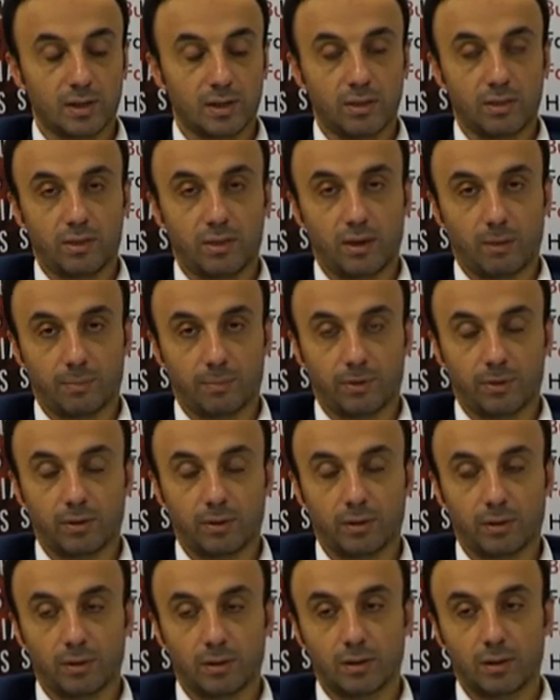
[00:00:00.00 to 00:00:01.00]
and depth.
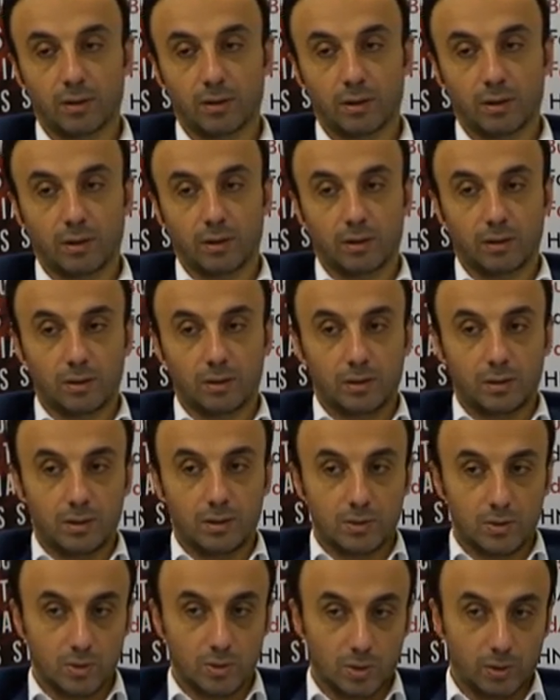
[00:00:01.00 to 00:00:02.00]

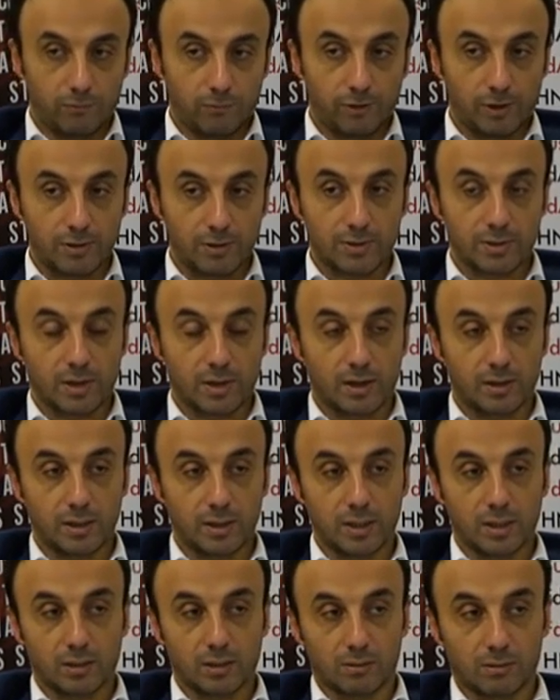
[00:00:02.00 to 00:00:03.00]
So if you are
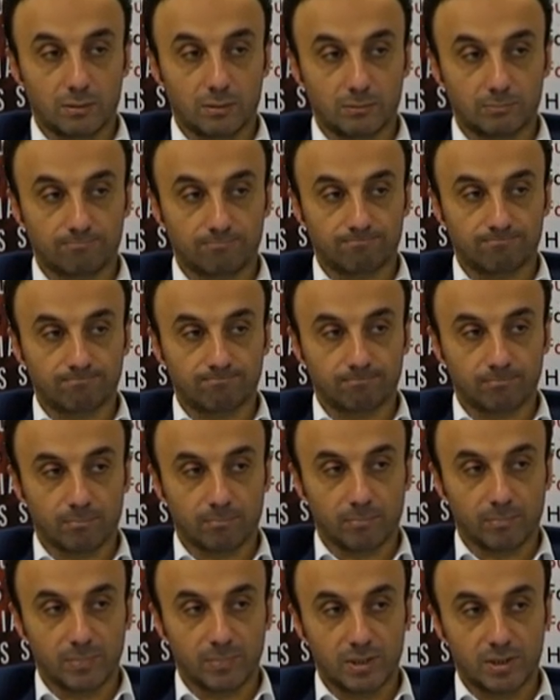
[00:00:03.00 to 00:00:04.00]
starting on
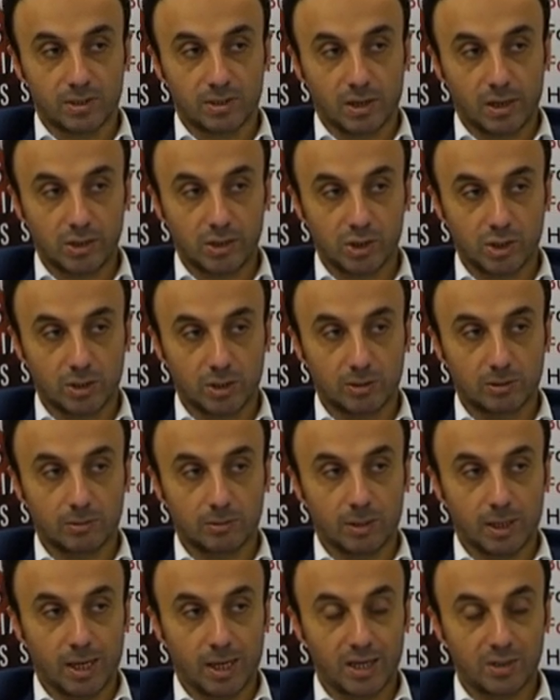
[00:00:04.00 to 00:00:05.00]
discussion,
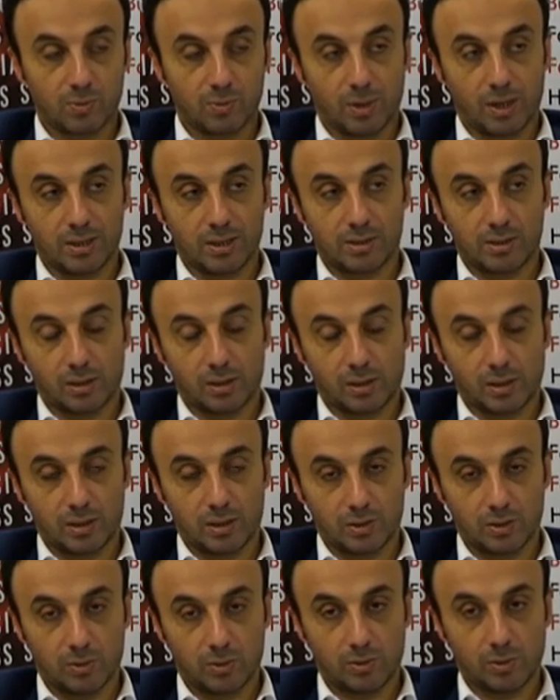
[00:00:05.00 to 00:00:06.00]
as well as you can
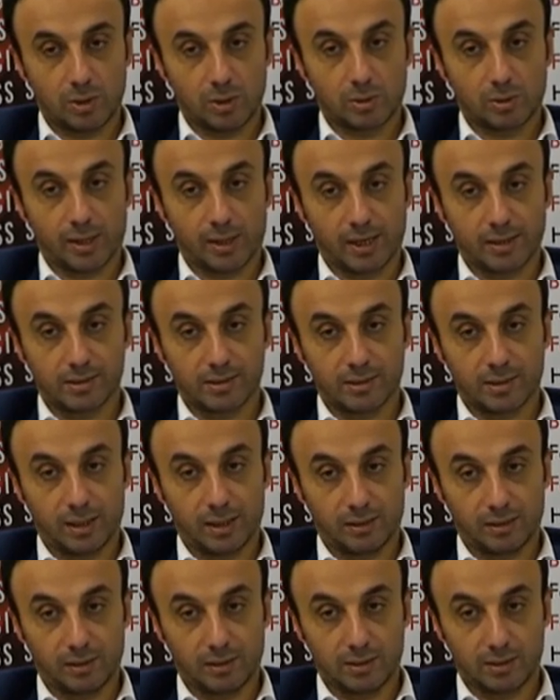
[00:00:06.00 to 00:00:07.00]
do, you should
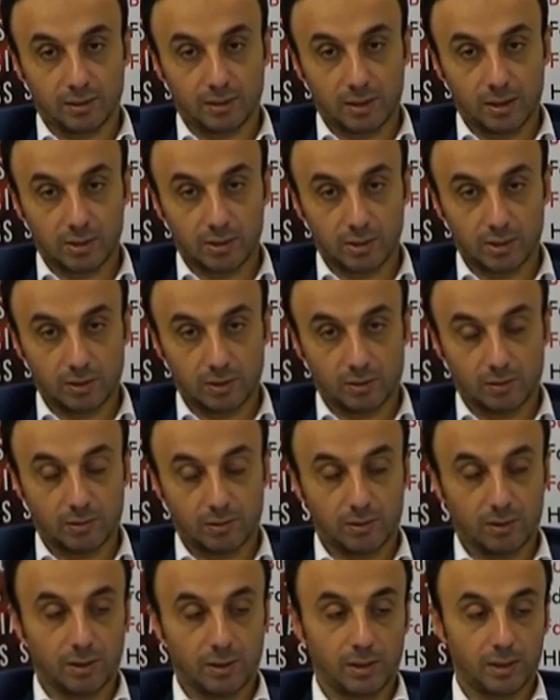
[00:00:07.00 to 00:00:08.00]
extend the discussion
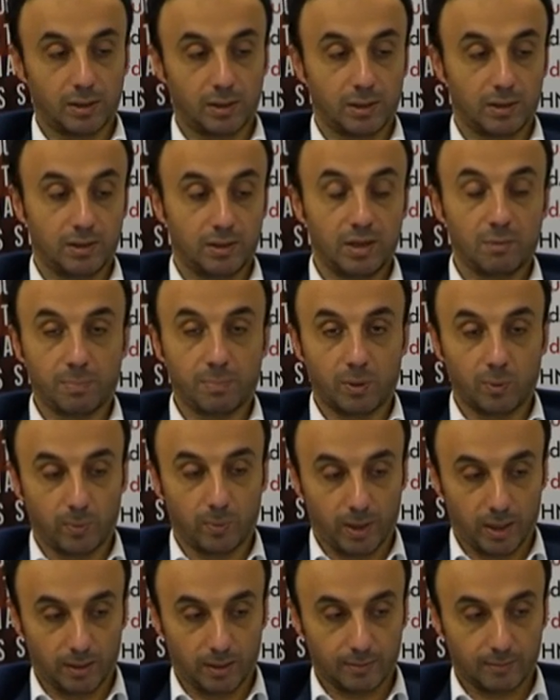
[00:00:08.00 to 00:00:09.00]
in a deeper way